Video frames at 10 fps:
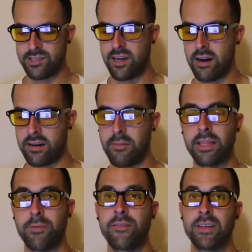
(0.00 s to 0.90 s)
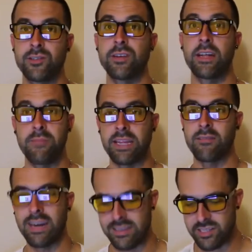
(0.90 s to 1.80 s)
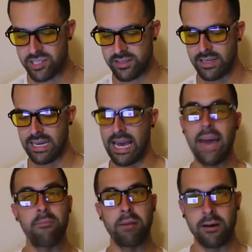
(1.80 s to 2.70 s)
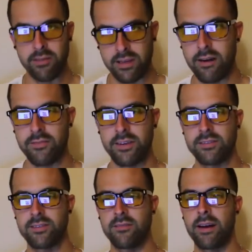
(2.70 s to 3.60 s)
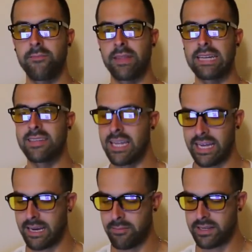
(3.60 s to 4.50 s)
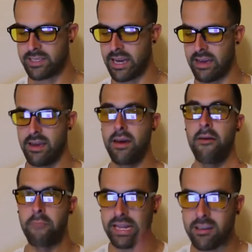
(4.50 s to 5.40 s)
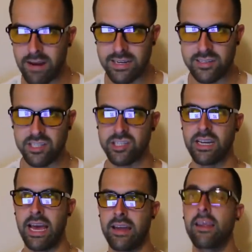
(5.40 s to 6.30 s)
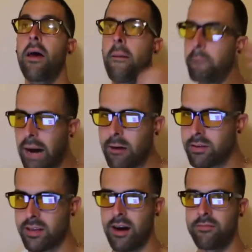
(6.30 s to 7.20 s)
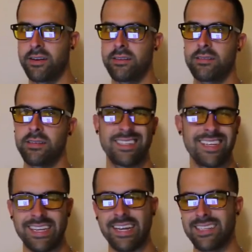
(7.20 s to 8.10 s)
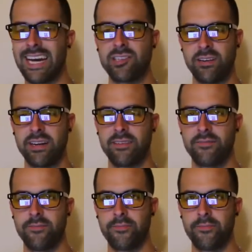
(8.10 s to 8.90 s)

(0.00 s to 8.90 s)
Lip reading: talk about the benefits so you can make the right decision and buy with confidence, right? It's not like I'm going to say make the right decision and buy with confidence. It's not that exaggerated,